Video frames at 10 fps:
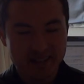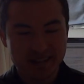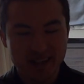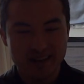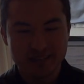he
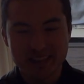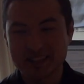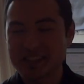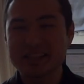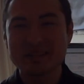left, he
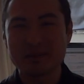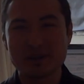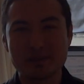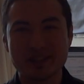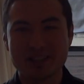said
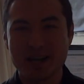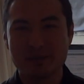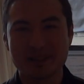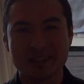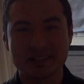something to me in
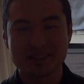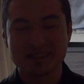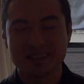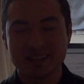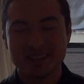Japanese,